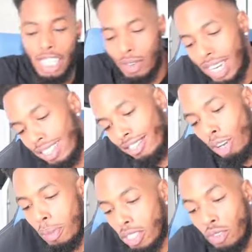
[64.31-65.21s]
Thank you guys
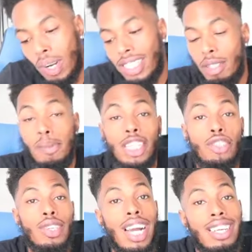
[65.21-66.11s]
so much for watching. Make
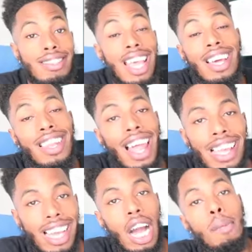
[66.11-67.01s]
sure you guys
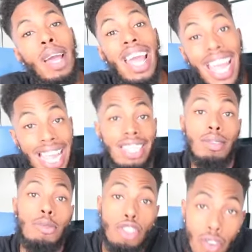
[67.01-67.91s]
like, comment, and
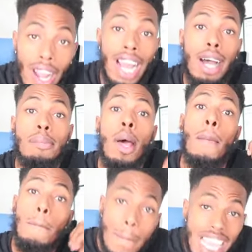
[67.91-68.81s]
subscribe.
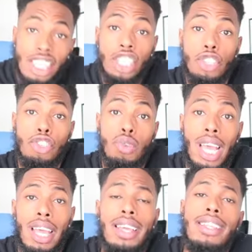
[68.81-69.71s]
Make sure you do
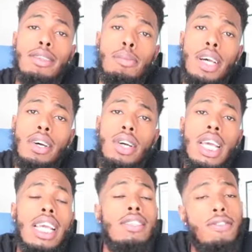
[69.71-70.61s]
that and hit the bell.
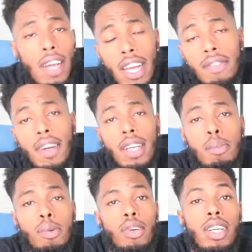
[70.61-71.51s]
It's very, very
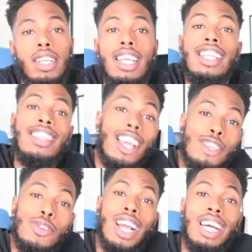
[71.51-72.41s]
important.
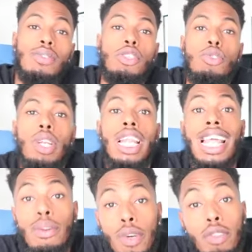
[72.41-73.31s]
Thank you guys for tuning
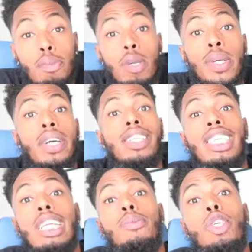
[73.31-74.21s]
in with me. We are the
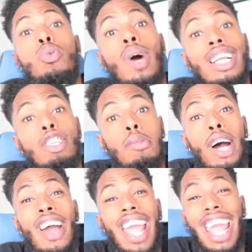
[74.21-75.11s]
channel where you watch,
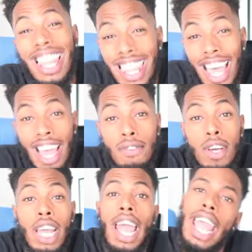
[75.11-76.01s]
smile, and
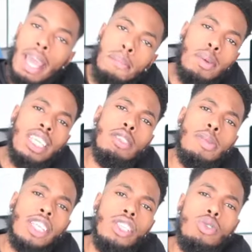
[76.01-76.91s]
laugh. And please
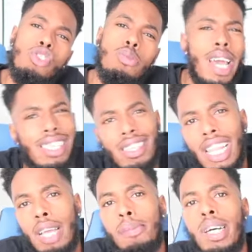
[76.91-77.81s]
make sure you smash
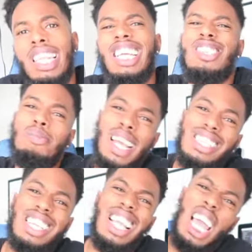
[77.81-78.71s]
the like button. Like,
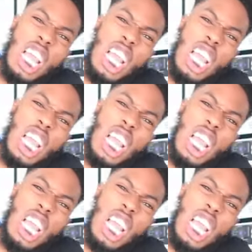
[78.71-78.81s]
smash that thing.